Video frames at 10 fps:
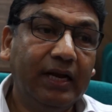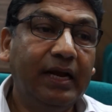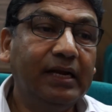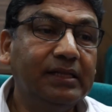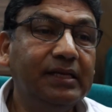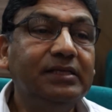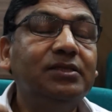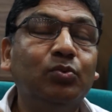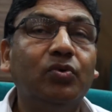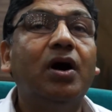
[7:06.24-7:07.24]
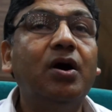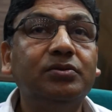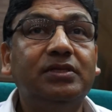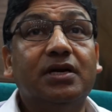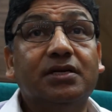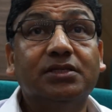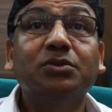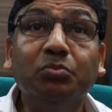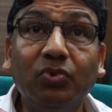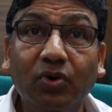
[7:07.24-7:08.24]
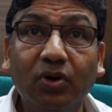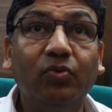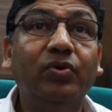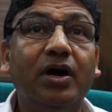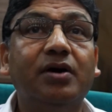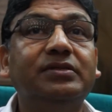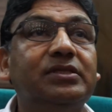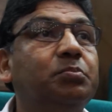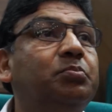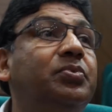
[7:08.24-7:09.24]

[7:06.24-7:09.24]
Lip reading: And these vows are small vows,